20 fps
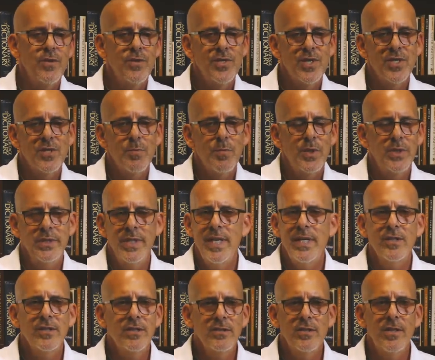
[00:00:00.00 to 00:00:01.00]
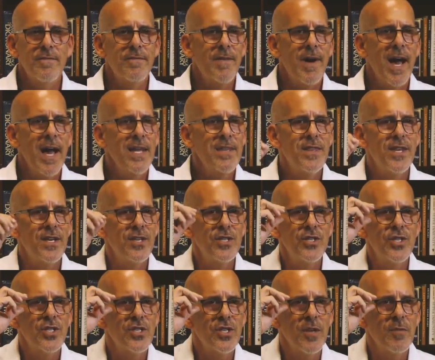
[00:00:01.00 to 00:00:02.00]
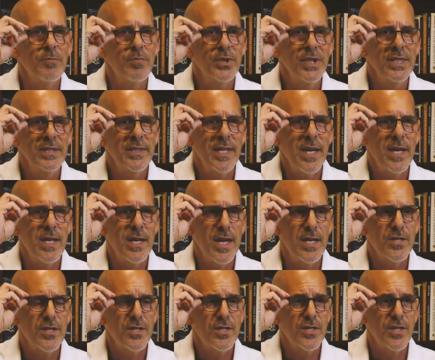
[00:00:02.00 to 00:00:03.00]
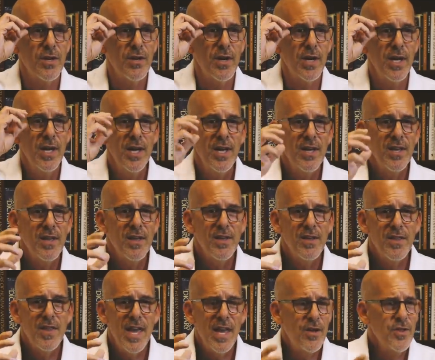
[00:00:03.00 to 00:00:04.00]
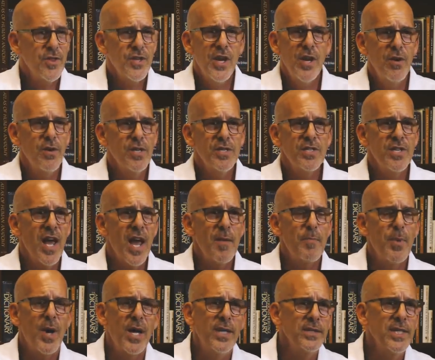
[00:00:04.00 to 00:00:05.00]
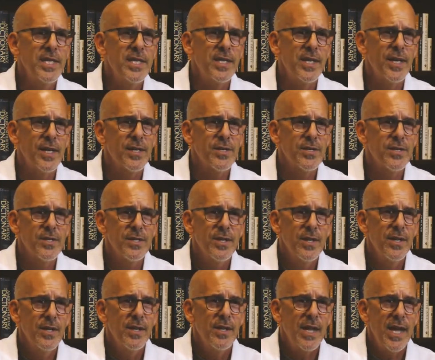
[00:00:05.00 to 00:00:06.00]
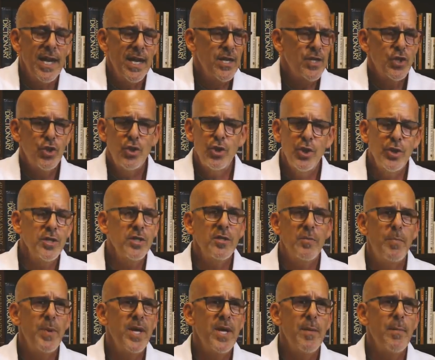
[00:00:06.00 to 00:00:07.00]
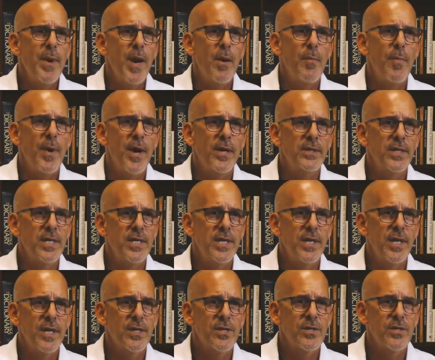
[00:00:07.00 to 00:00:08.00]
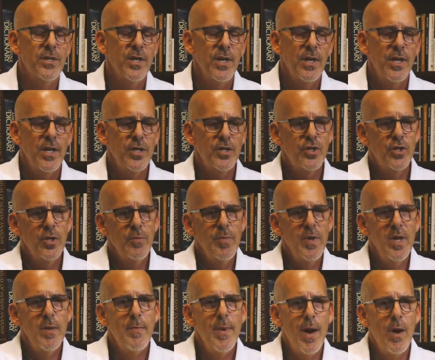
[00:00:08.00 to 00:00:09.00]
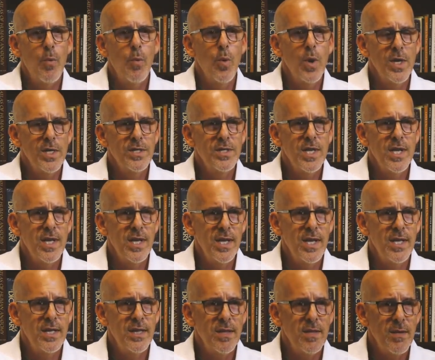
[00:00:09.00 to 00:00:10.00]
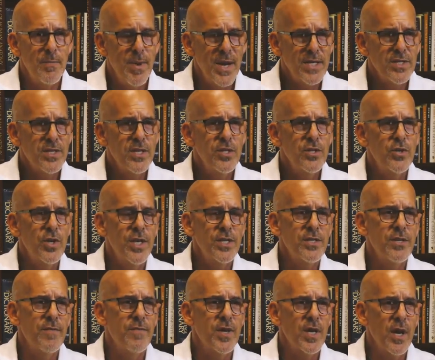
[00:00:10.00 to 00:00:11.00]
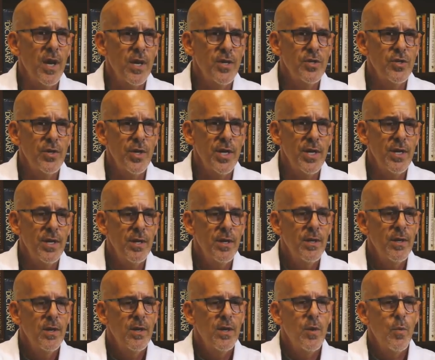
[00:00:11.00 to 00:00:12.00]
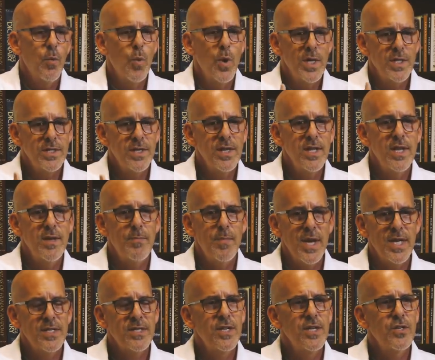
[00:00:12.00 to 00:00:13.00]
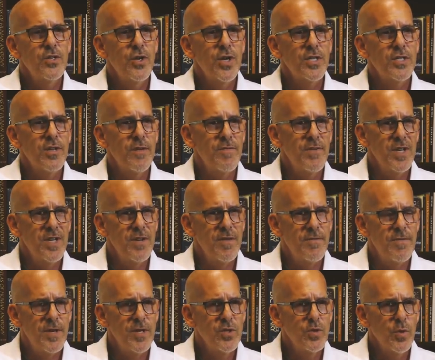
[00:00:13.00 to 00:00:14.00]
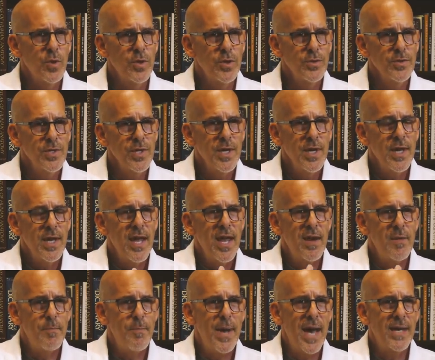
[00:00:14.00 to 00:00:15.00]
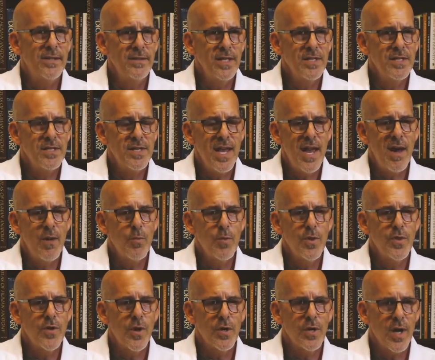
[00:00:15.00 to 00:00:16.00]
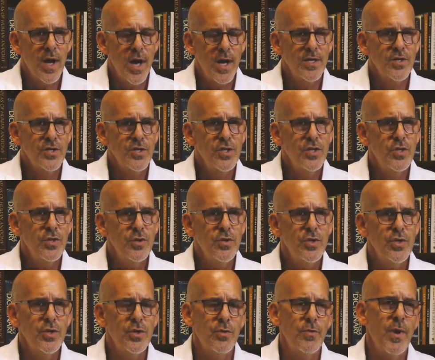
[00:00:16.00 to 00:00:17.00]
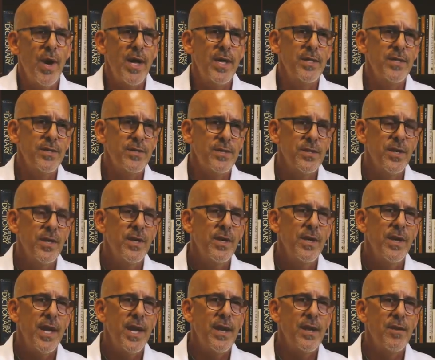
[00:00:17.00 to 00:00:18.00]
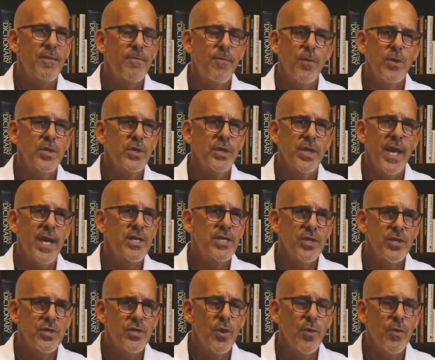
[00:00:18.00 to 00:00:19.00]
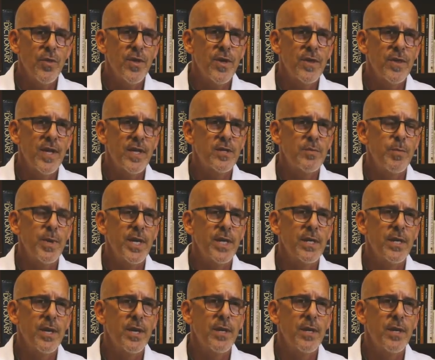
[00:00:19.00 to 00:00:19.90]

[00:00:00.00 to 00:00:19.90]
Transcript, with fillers: there's this political divide that is just completely unnecessary. Healthcare is not politics, and it shouldn't be about politics. It should be about what is the, in the best interest of the country, what is in the best interest of individuals, and balance that with our constitutional rights. And unfortunately, I just don't think that's being